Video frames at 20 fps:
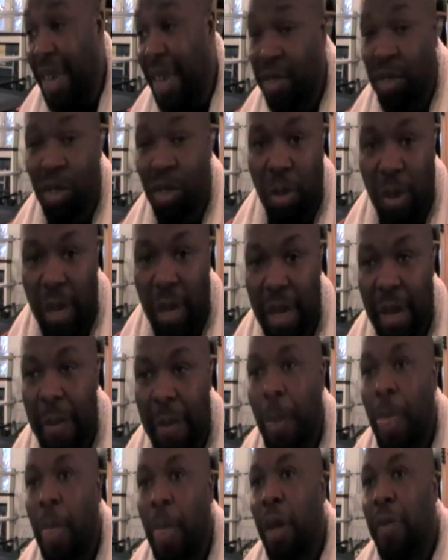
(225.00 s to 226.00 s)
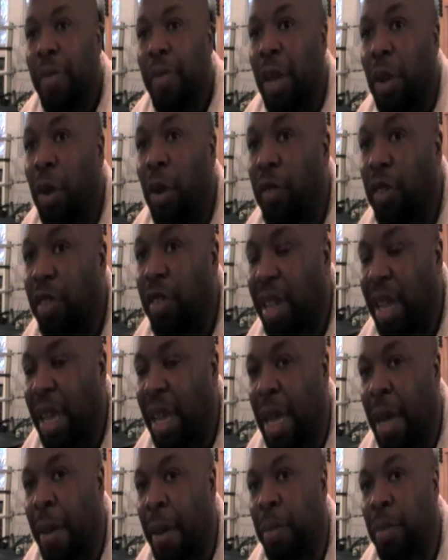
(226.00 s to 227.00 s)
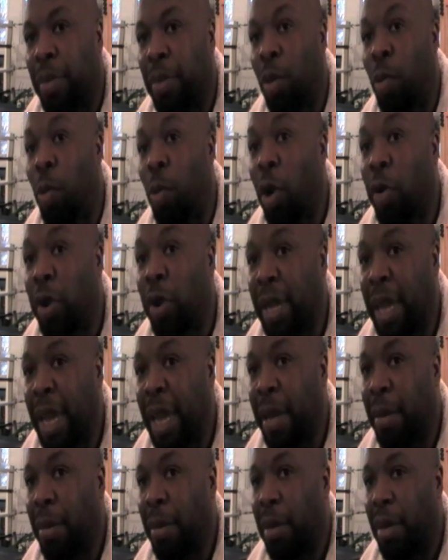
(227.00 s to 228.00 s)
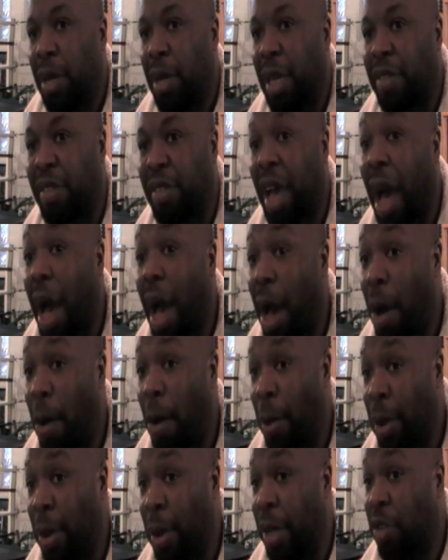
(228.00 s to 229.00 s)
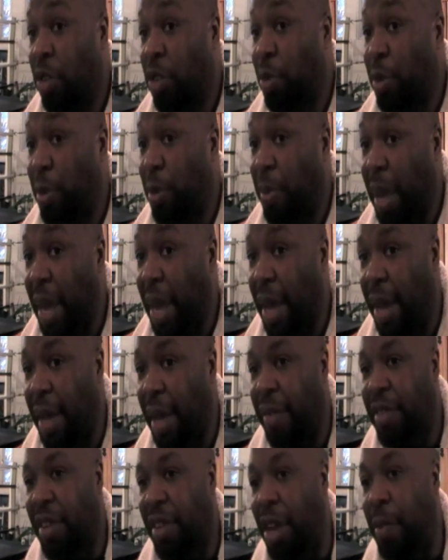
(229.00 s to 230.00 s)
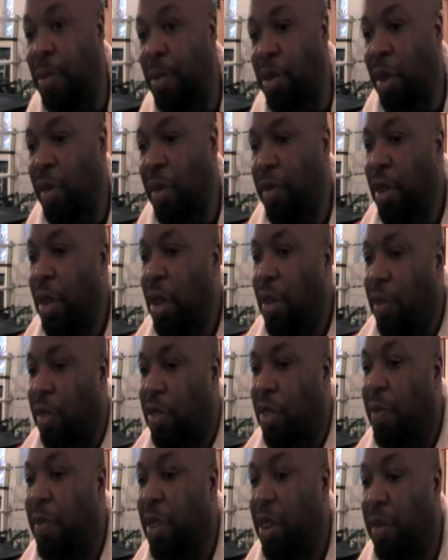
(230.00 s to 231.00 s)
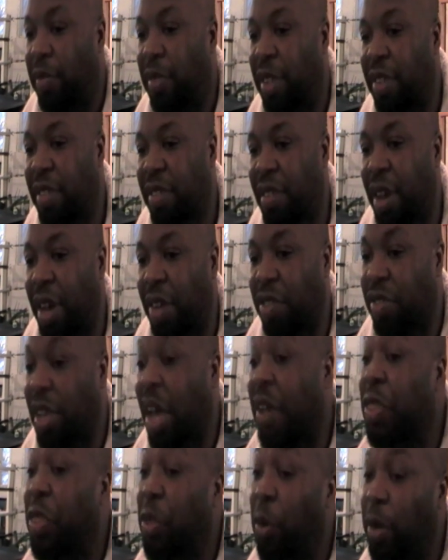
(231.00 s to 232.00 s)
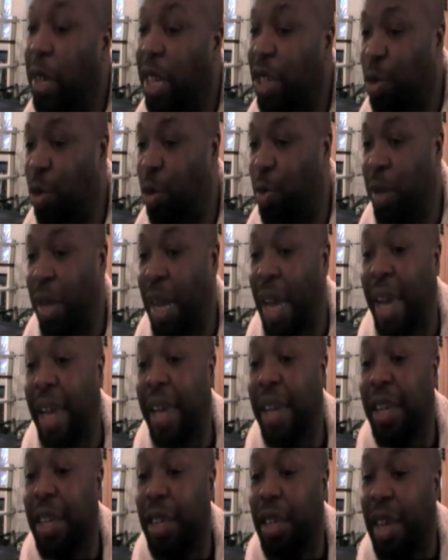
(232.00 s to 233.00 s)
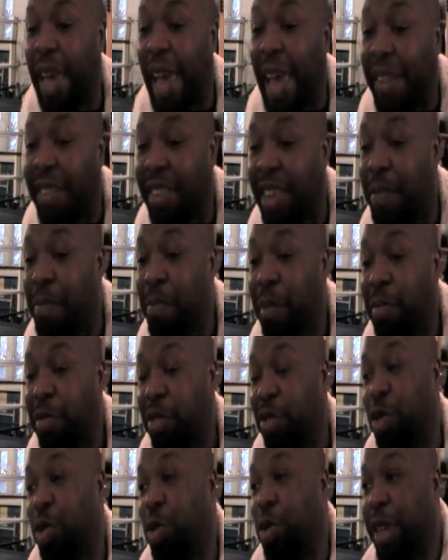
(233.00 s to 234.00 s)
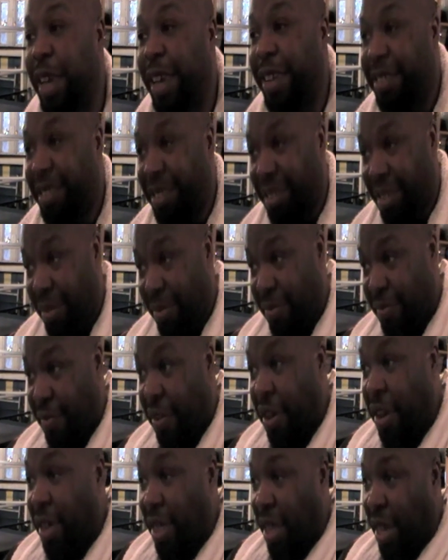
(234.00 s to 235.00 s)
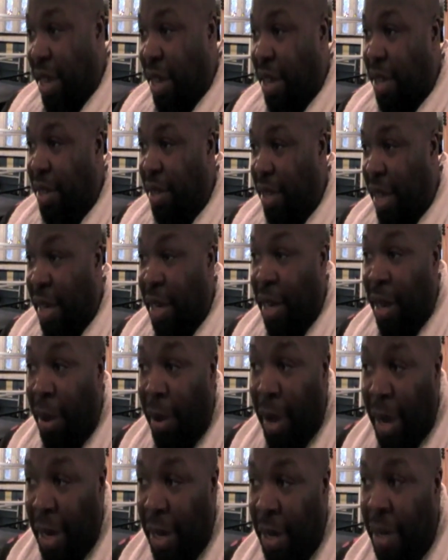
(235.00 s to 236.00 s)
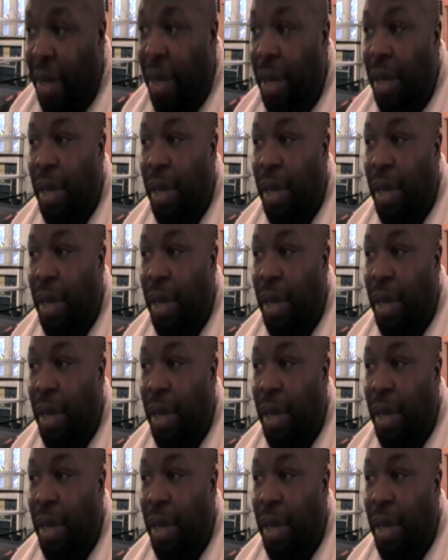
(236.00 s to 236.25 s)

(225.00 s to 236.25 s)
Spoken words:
yes to it, then obviously the worry then is how we're going to prepare in terms of something of this size. Well, I thought this would be like 18 months to 2 years further down the line.